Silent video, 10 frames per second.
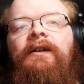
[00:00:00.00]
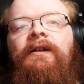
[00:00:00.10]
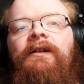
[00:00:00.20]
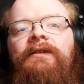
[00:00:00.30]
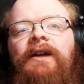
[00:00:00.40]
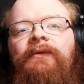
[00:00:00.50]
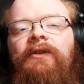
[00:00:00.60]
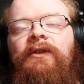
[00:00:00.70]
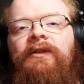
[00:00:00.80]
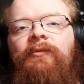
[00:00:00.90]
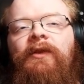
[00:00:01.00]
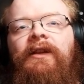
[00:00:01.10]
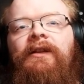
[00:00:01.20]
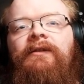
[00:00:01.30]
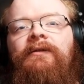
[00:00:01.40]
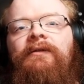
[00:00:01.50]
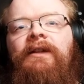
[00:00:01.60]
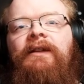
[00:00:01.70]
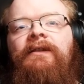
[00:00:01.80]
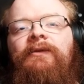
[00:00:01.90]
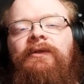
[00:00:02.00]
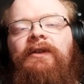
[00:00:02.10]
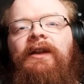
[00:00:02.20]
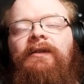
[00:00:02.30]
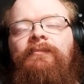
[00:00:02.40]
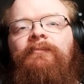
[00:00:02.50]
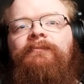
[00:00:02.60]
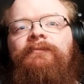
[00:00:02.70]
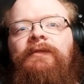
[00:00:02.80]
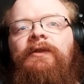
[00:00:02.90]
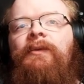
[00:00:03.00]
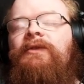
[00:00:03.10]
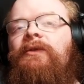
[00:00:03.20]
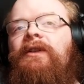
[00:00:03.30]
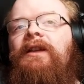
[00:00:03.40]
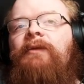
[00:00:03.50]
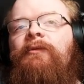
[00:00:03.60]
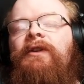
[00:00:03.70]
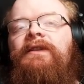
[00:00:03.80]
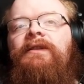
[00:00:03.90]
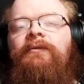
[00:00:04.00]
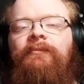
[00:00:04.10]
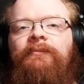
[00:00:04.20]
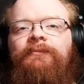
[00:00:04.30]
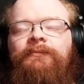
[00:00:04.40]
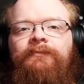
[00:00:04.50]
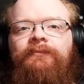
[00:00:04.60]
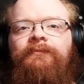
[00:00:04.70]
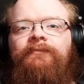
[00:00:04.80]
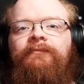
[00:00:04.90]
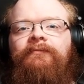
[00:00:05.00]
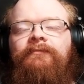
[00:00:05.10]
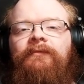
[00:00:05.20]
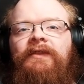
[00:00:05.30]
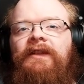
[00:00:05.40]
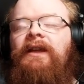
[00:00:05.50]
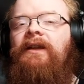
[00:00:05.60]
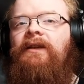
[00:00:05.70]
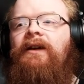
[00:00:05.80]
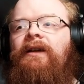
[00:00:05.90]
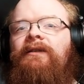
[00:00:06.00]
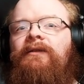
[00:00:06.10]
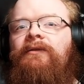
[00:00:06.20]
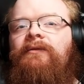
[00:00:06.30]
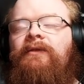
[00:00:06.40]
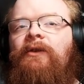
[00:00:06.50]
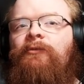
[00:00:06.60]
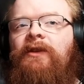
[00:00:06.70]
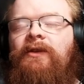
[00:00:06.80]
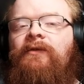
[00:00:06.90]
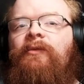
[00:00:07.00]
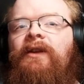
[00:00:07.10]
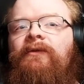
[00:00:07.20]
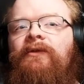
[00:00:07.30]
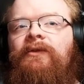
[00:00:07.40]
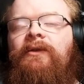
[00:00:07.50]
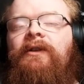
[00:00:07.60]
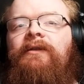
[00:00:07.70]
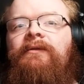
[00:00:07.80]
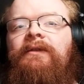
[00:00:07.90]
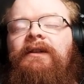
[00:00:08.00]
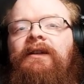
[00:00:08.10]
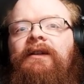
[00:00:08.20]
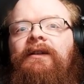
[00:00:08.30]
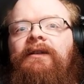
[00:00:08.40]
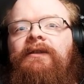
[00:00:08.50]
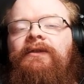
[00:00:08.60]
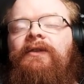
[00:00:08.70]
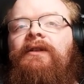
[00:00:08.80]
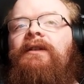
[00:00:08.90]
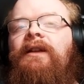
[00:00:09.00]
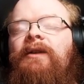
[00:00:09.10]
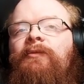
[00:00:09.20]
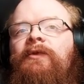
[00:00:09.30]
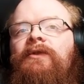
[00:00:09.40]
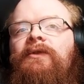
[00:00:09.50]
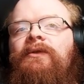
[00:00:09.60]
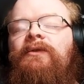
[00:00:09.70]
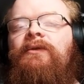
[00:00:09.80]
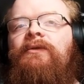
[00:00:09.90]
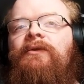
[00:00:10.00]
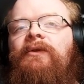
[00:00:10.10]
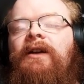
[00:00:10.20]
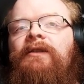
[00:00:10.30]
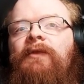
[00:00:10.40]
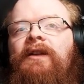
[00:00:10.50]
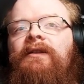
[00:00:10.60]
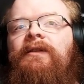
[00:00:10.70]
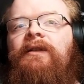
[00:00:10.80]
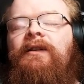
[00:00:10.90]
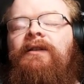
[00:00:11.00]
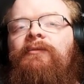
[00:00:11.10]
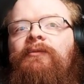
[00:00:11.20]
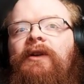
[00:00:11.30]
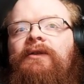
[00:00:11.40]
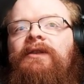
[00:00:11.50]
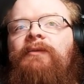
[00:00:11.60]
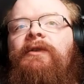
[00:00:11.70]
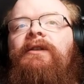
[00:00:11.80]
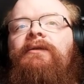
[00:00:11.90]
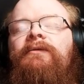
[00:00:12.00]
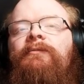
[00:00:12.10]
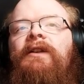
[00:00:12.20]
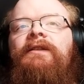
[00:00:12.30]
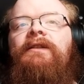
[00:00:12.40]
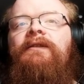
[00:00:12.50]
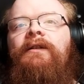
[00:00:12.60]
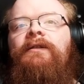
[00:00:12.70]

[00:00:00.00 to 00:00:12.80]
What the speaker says: It's often good to play like this when you can. You know he's going to clamp, I'm guessing. Because he can't cut. That would be an overplay for sure. So the clamp to try to make a better shape here makes sense.